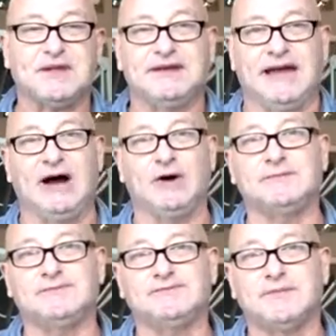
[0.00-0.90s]
Now,
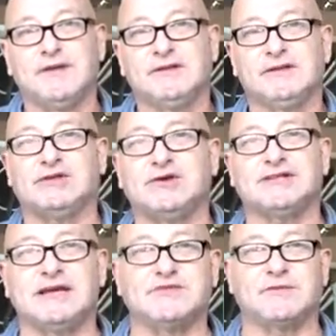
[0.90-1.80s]
the 2
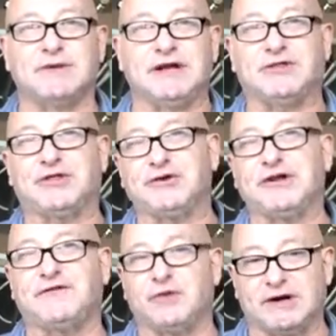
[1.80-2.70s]
teams have played
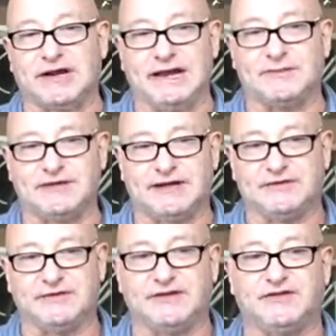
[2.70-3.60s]
34 games
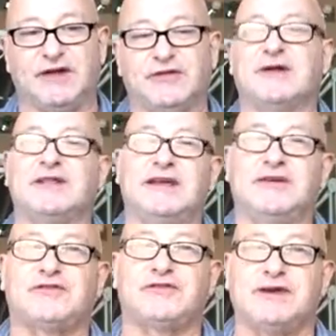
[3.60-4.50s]
against each other in the
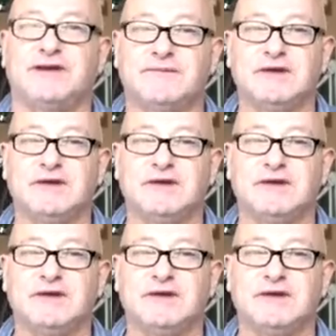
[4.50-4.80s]
history.